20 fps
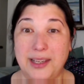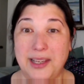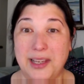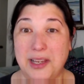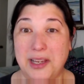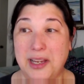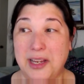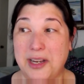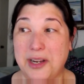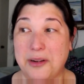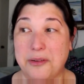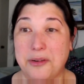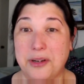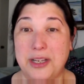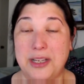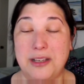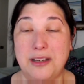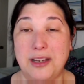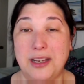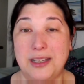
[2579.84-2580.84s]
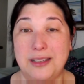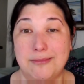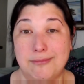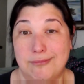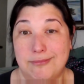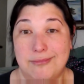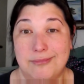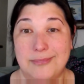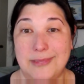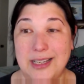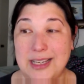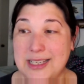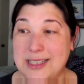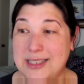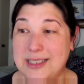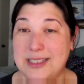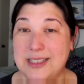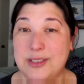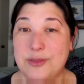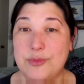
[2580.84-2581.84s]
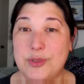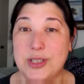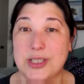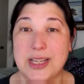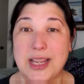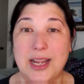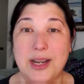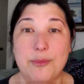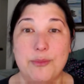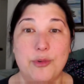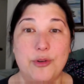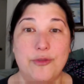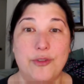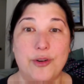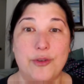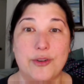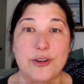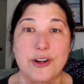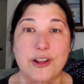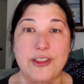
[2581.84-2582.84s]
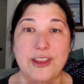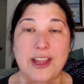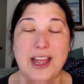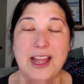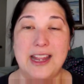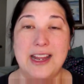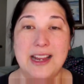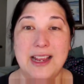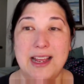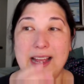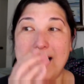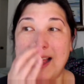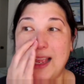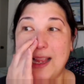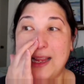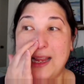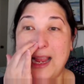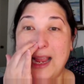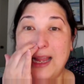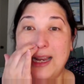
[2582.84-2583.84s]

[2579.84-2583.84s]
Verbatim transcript: you know and, and and just kind of move forward on that. I kind